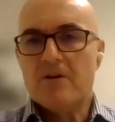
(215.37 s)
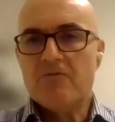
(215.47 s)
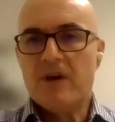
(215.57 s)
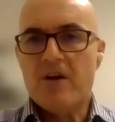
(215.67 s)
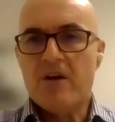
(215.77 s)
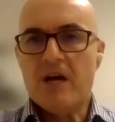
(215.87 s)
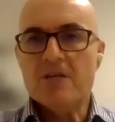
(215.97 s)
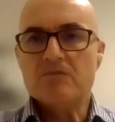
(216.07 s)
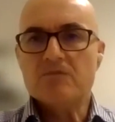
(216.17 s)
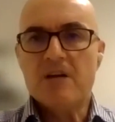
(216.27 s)
VR8
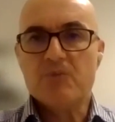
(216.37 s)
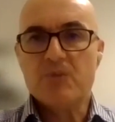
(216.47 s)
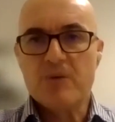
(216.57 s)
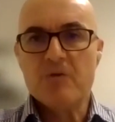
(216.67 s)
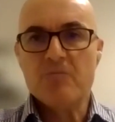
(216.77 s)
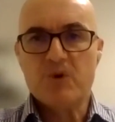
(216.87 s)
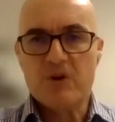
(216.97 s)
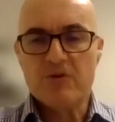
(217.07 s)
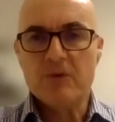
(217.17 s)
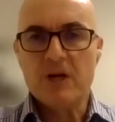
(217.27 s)
at a premium,
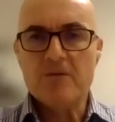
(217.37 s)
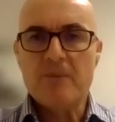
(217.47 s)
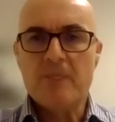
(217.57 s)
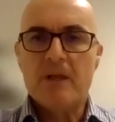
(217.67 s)
preferably,